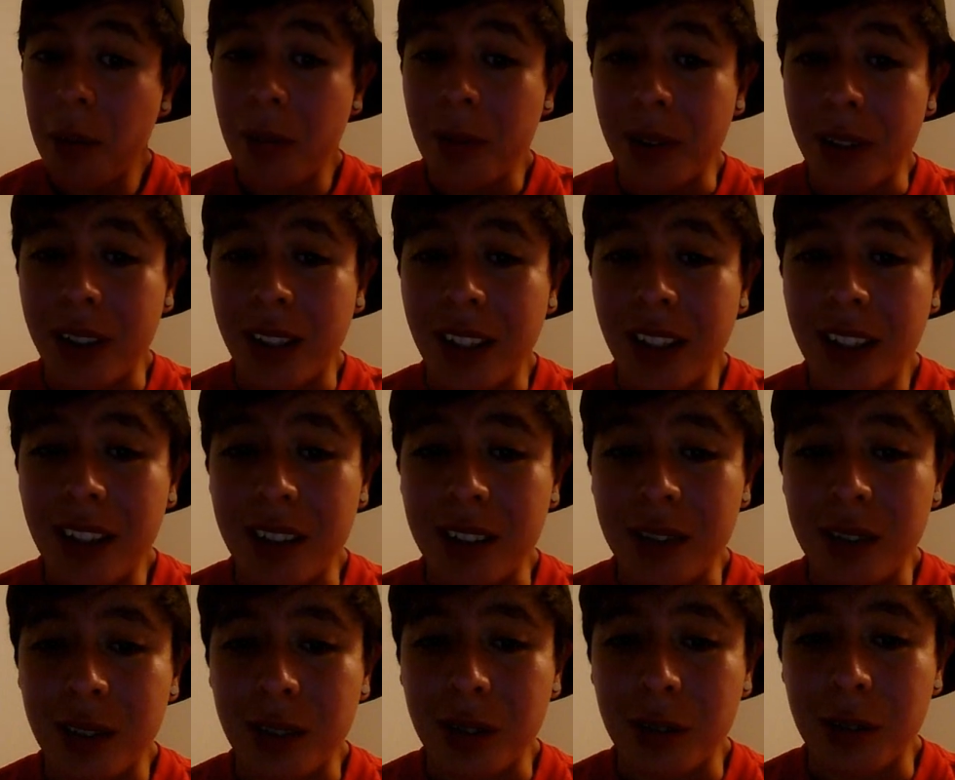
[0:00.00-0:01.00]
but yeah,
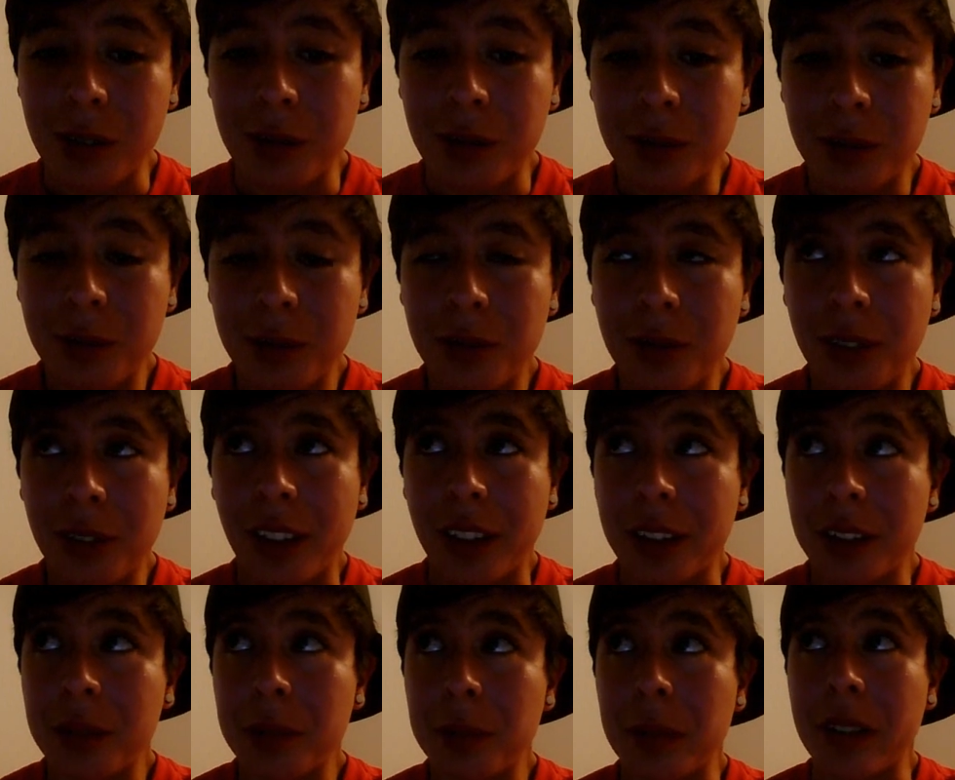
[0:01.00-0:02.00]
so
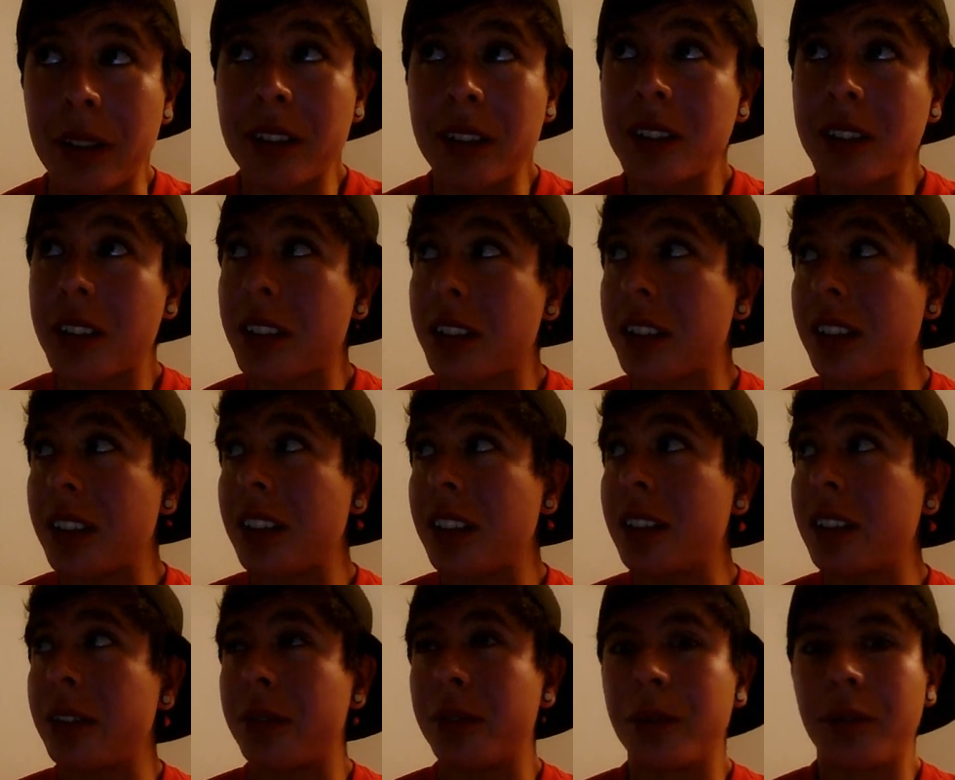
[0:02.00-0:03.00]
that's
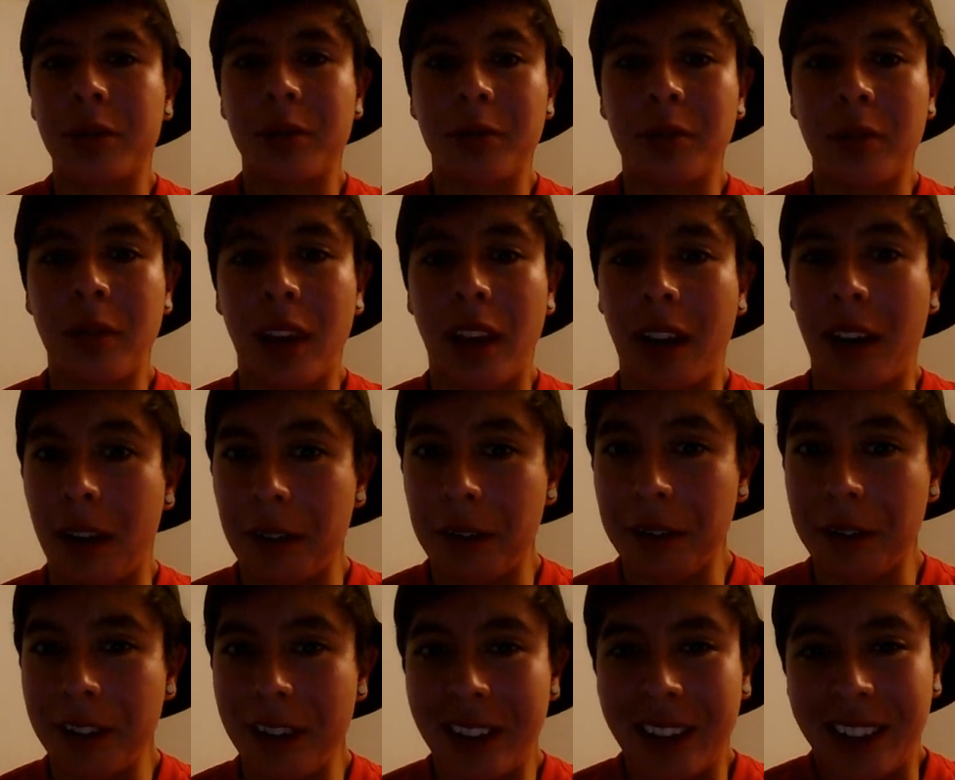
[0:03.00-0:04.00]
basically
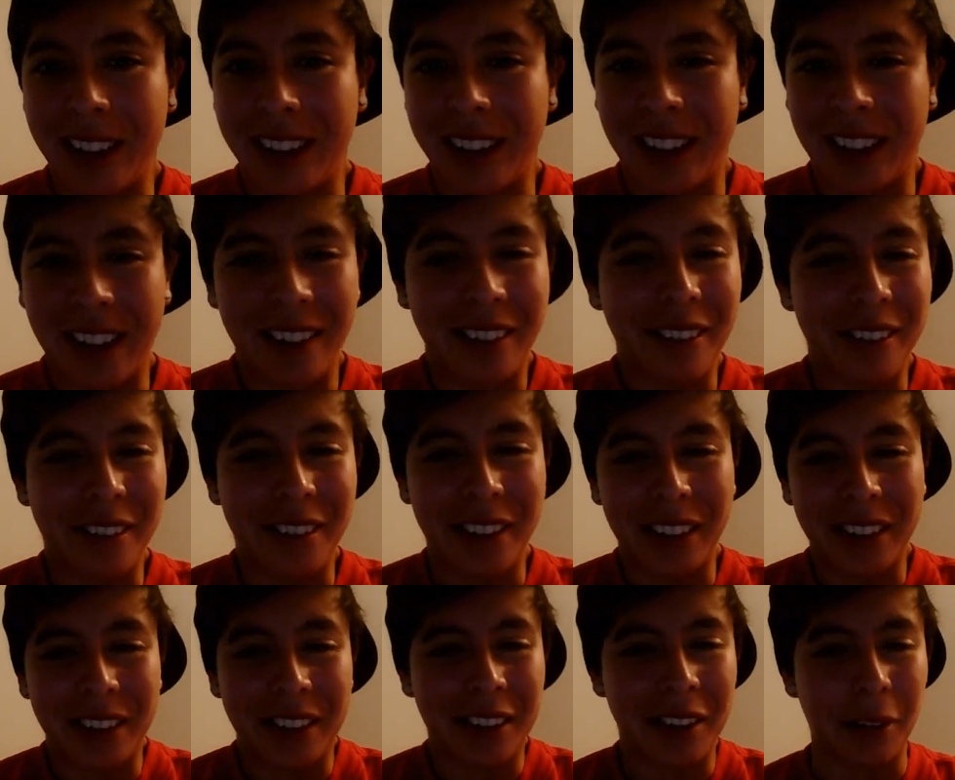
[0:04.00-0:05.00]
everything that I've
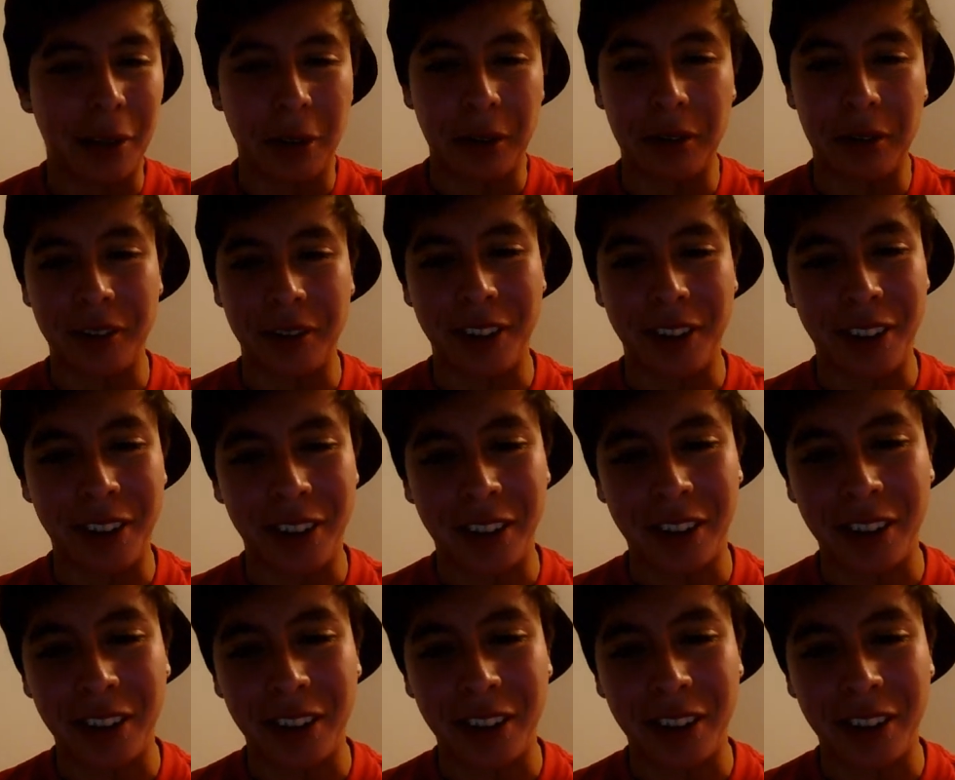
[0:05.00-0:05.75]
done so far,